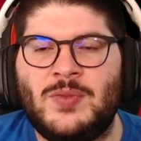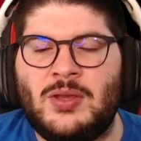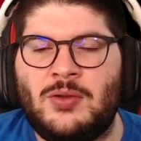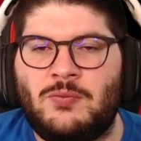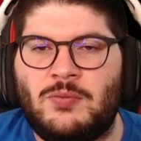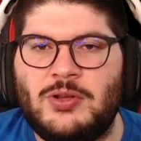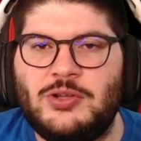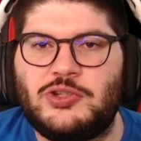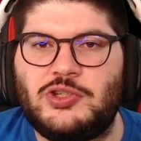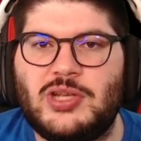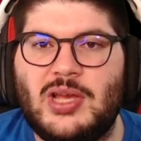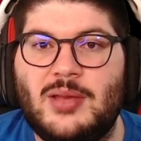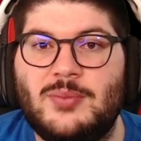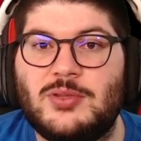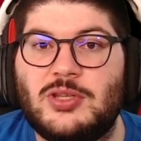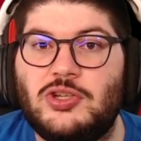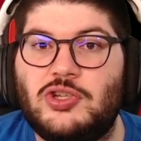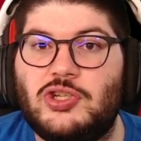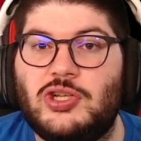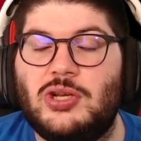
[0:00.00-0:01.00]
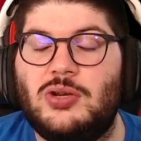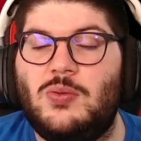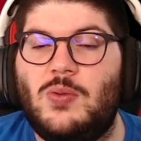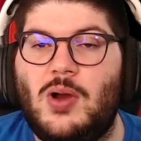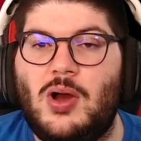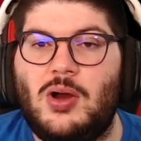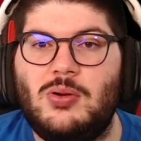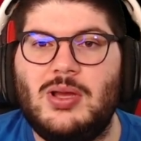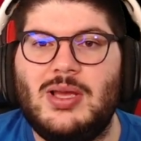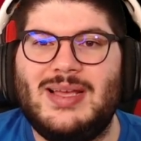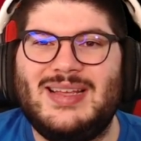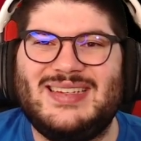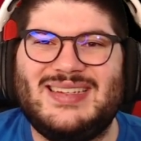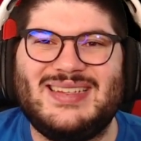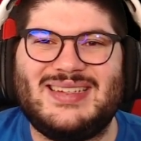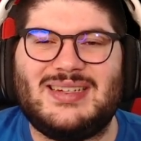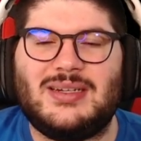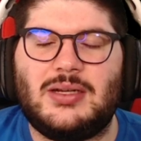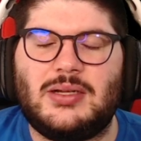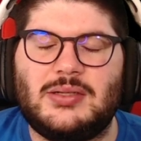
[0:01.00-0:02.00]
Reece James and Chilwell
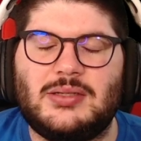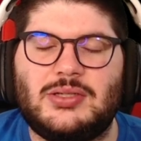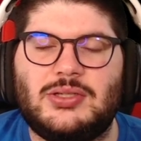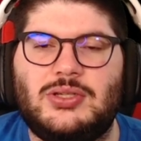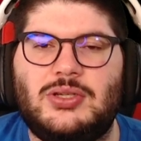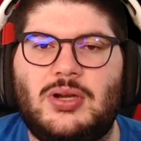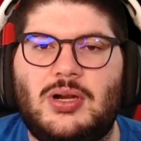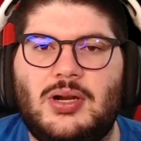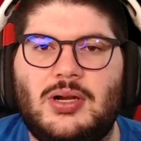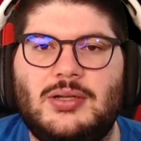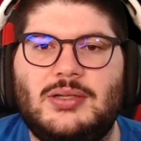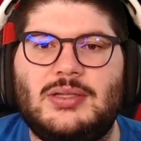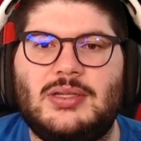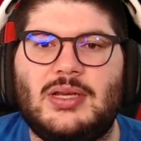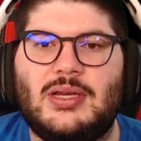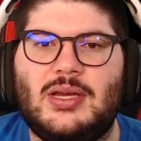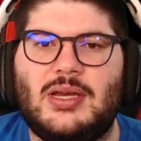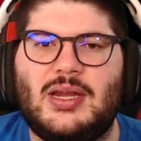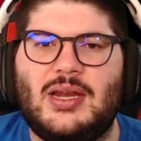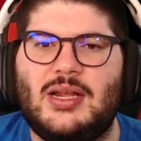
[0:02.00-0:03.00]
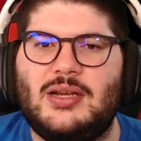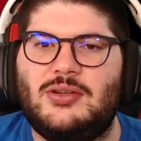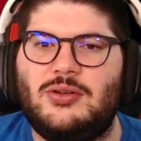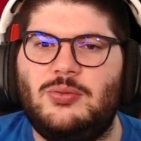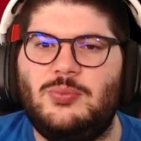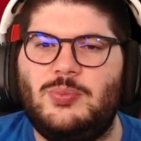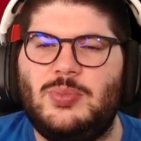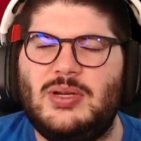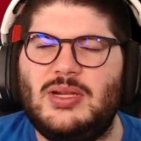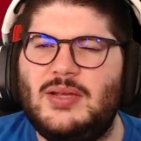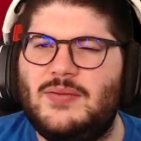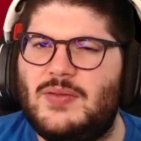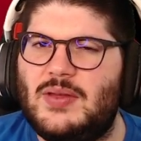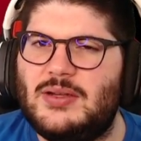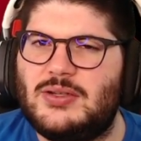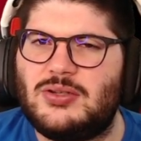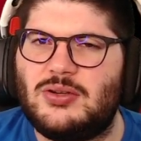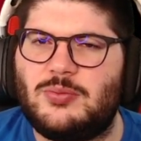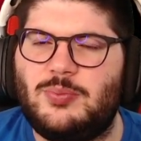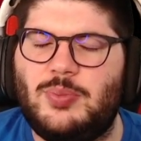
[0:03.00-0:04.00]
did not start, and I don't believe they
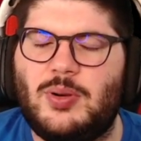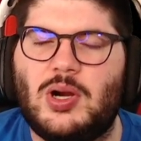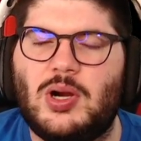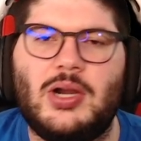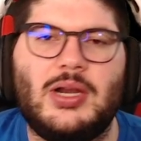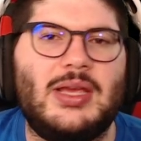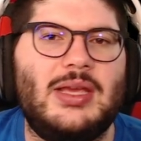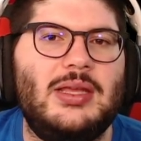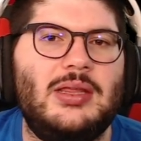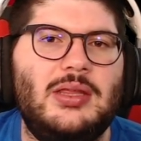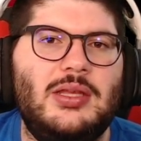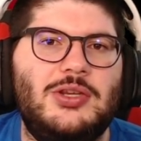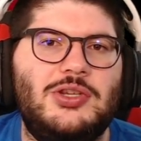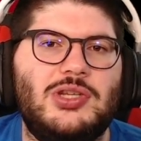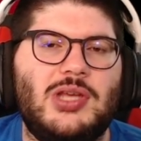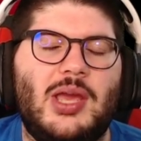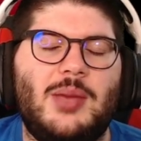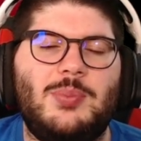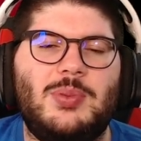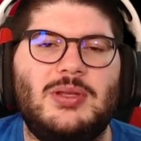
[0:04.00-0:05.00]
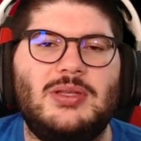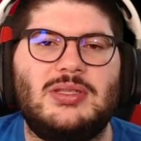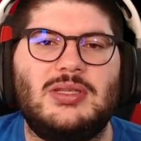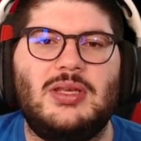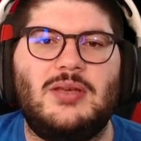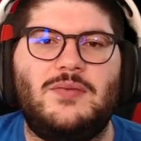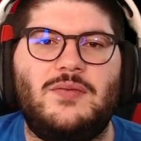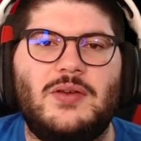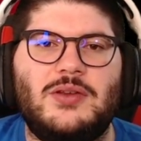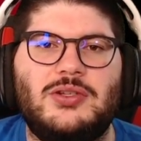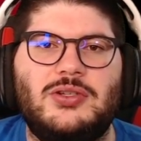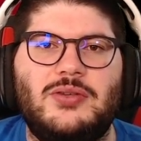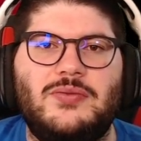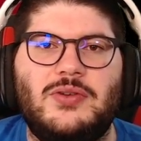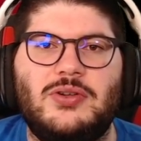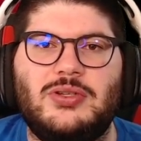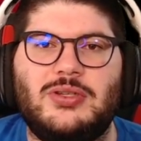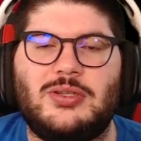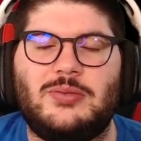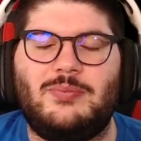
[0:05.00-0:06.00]
took part in the Champions League fixture
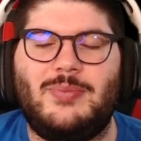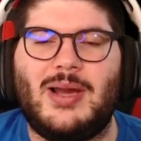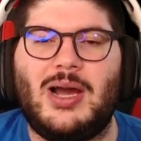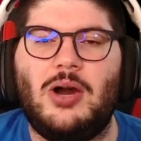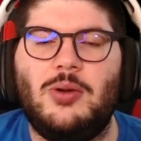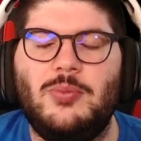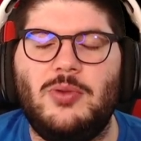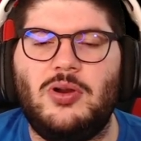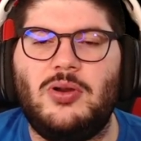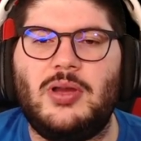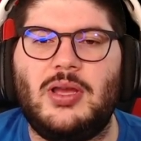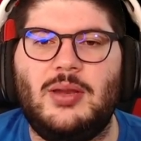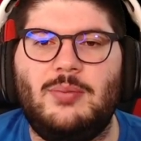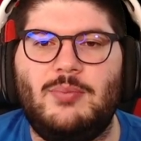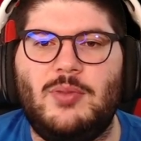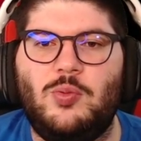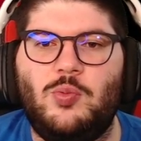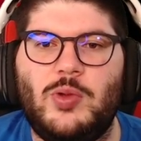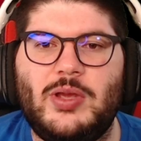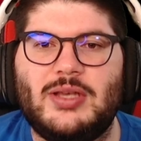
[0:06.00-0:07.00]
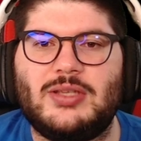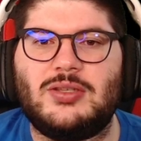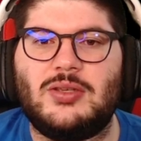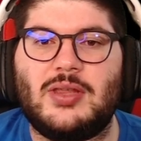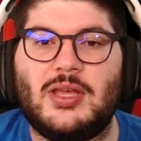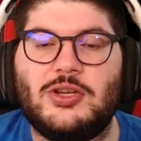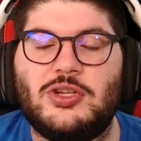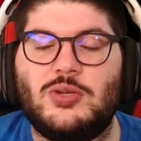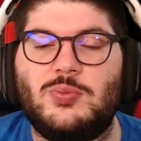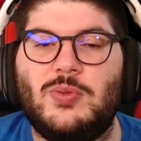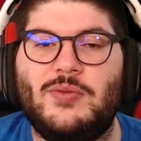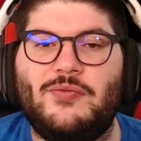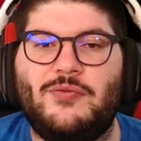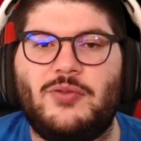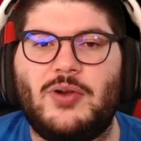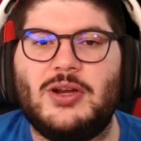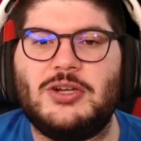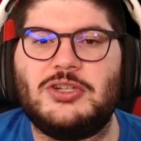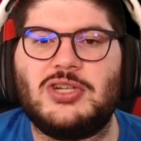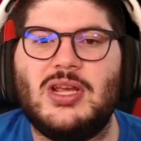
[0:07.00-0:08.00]
versus Malmo in midweek, so they should be
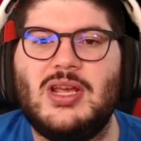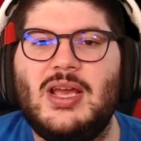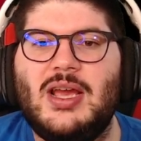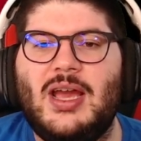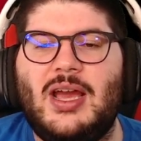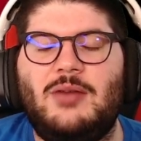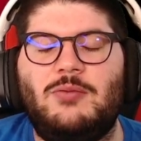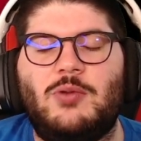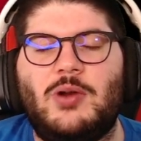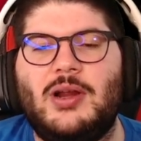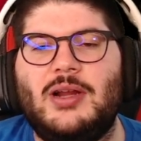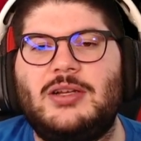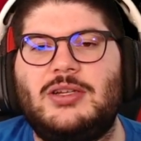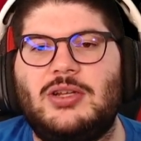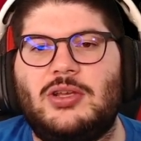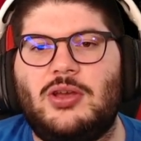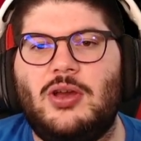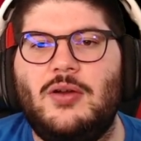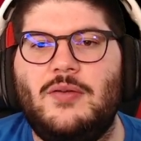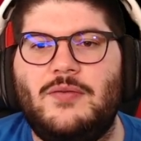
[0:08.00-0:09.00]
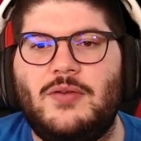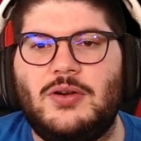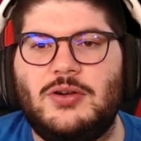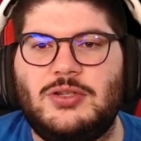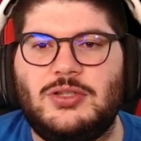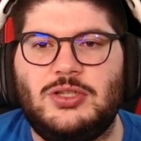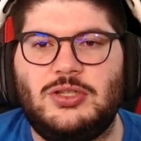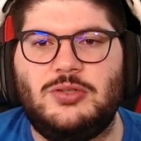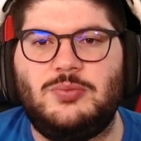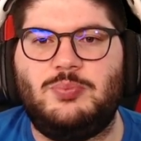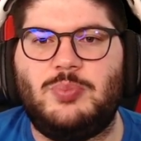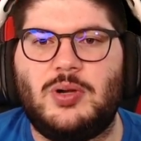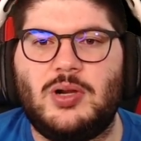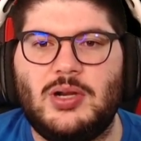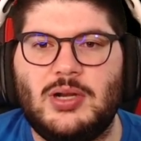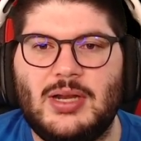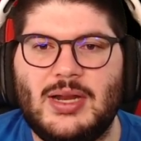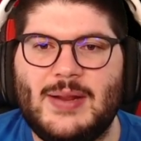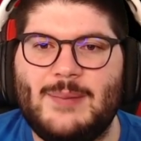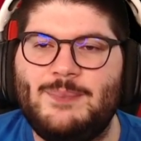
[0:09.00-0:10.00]
fresh and ready to go versus
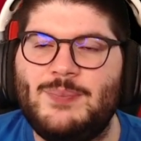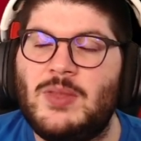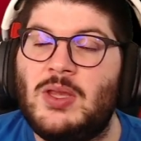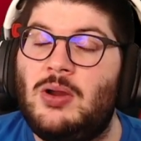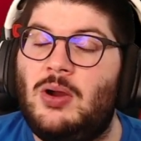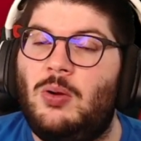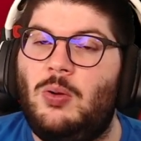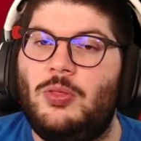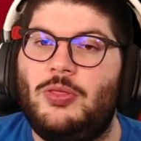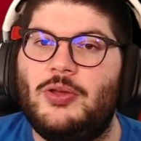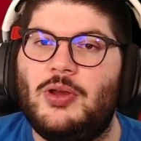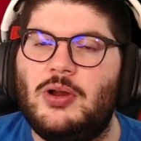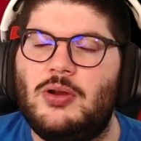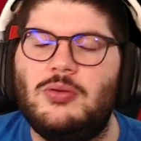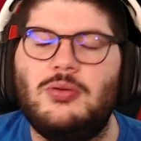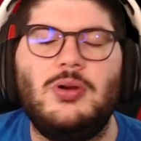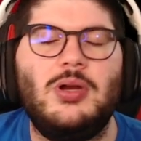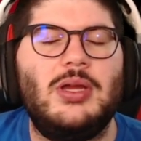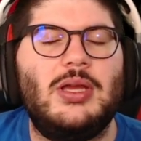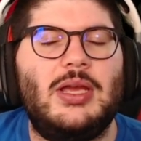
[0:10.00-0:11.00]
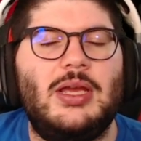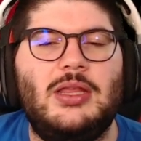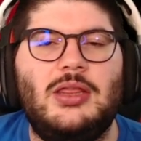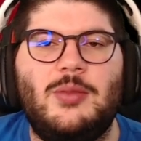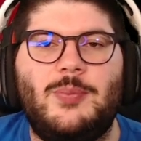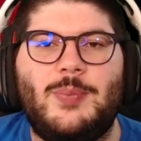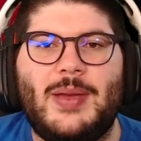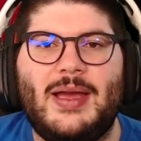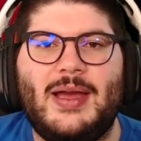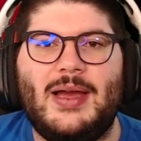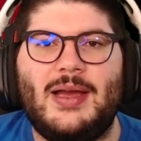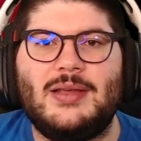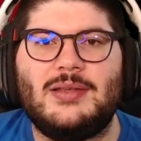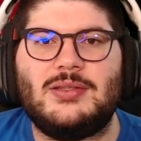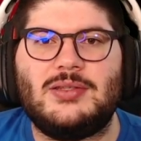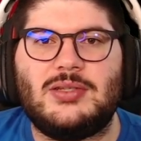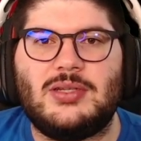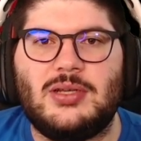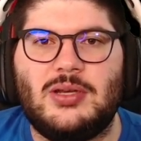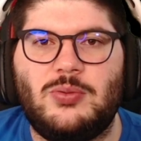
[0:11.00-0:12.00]
Burnley. Although, in the
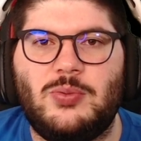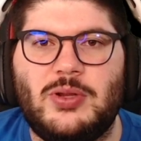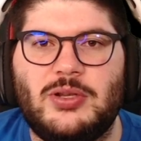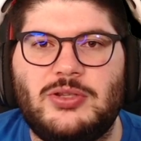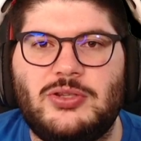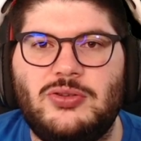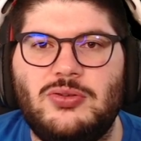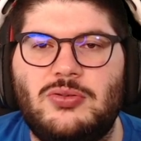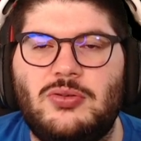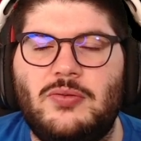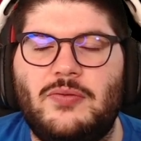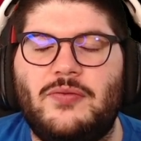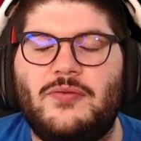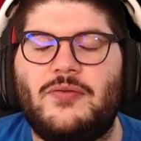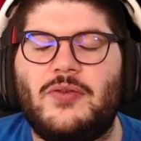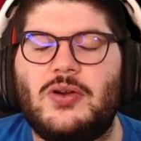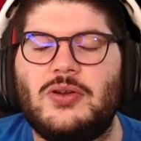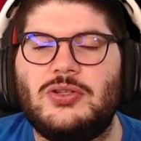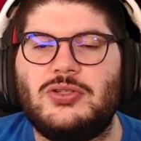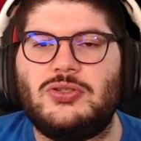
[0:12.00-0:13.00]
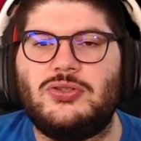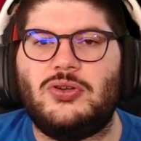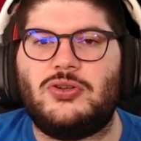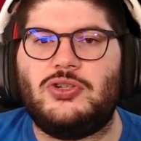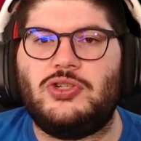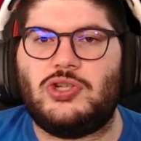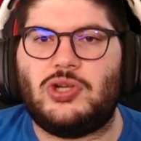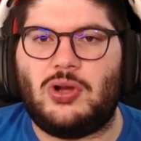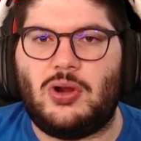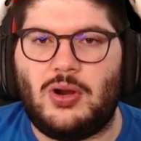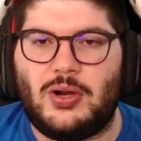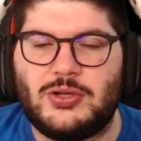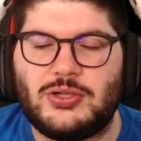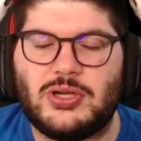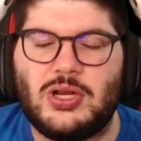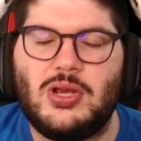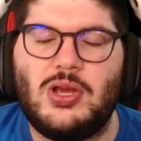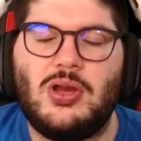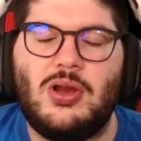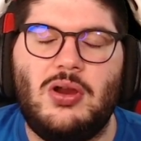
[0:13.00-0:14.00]
past, when Tuchel first took charge
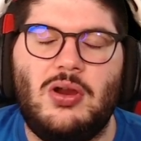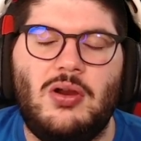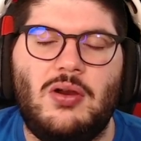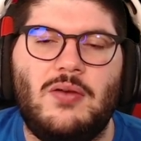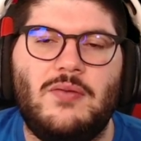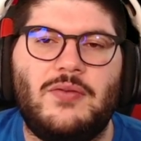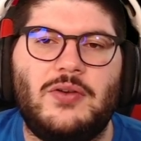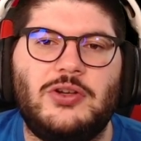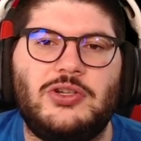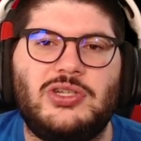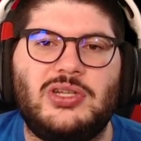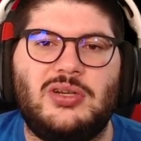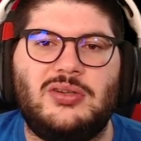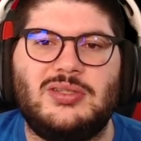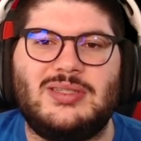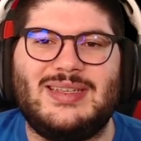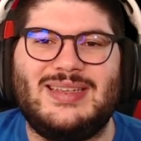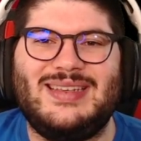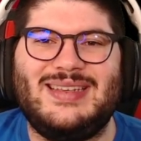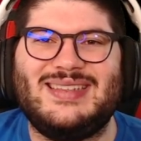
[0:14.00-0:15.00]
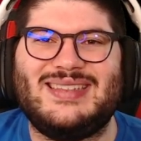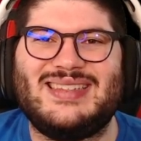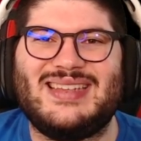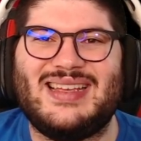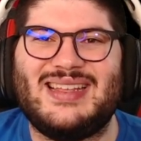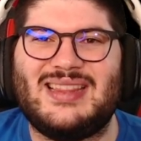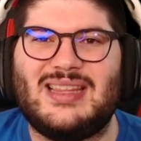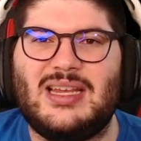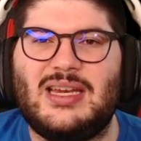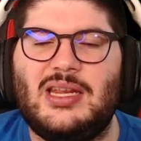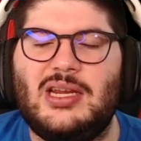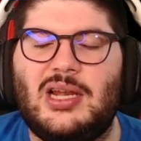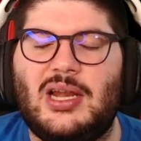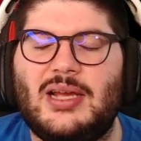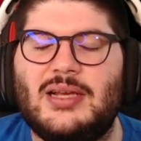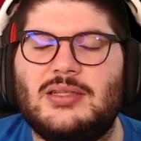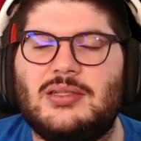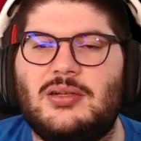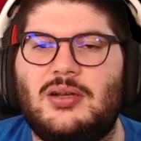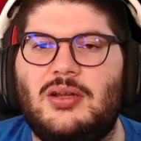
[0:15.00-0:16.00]
over Chelsea, he said that he
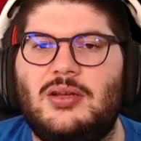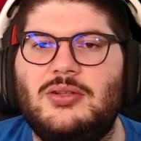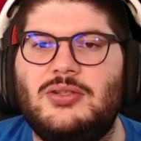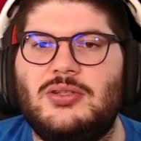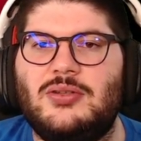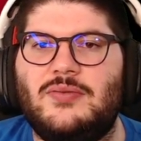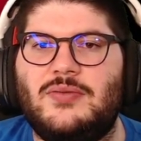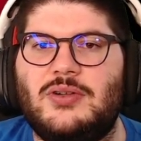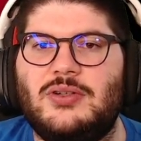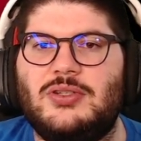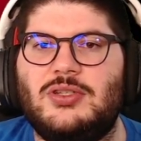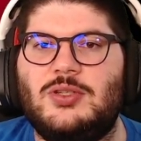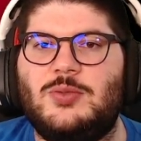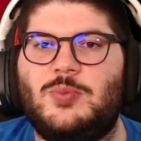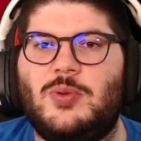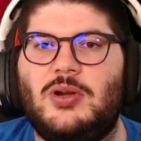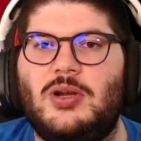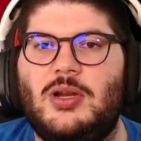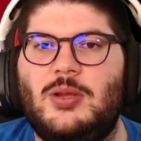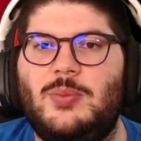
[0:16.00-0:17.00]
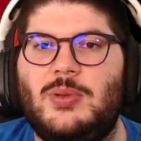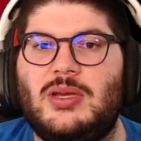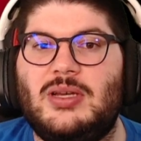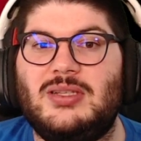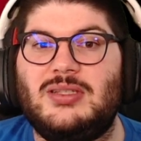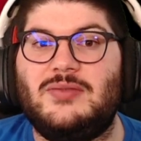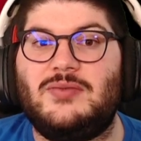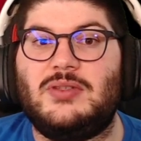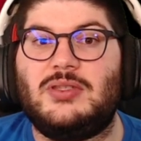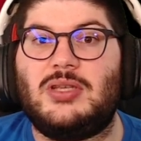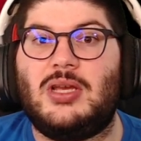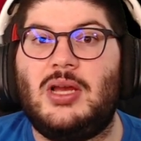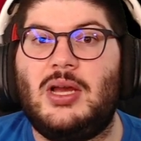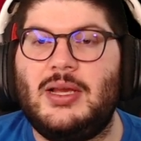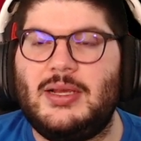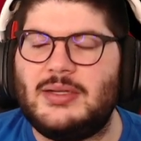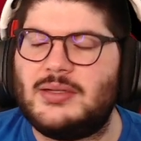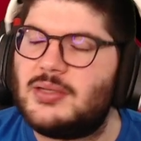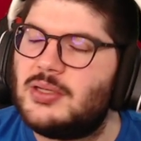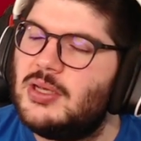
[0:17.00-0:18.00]
liked Alonso versus Burnley because of his
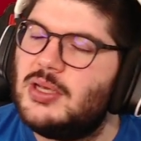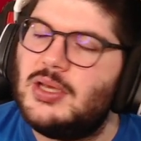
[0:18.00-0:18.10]
height.